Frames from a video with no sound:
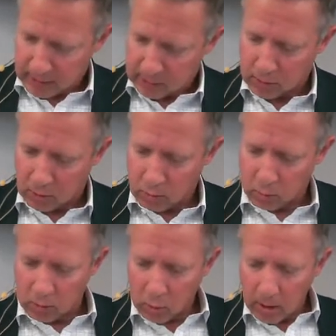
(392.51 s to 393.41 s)
So
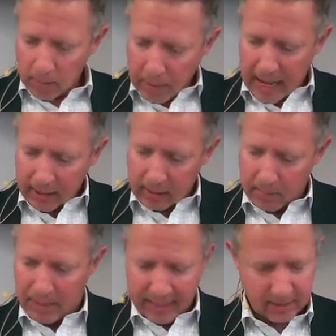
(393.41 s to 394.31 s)
we're going back to
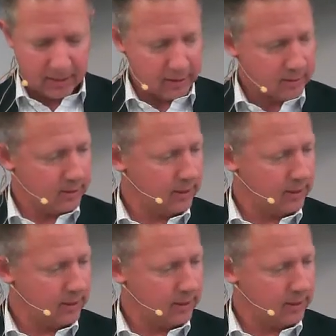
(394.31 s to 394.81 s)
basics.